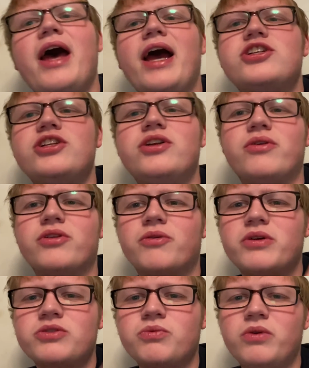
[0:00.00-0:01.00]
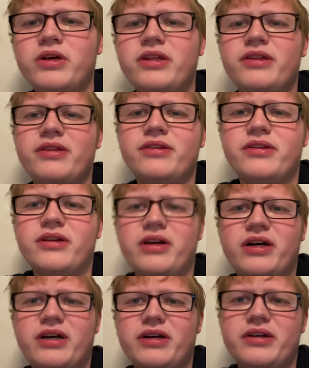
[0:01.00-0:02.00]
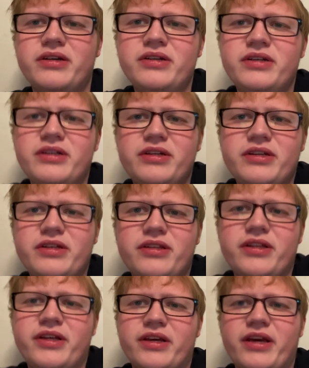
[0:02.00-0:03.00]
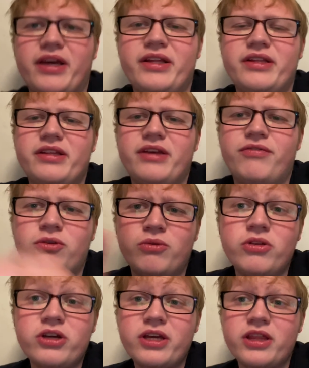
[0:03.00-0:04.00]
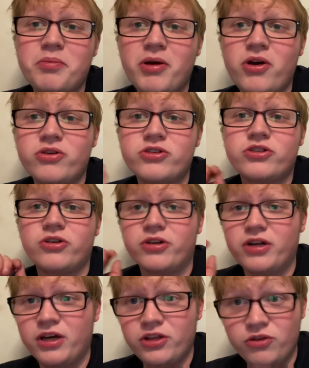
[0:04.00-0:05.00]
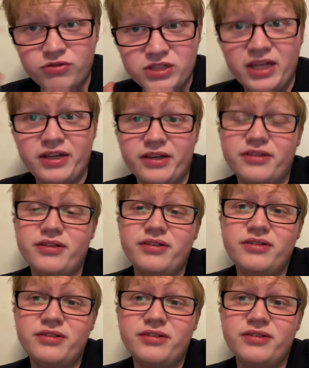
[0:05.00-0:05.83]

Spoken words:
Actually, no, there was one thing, and if you look at the poster, you've seen it.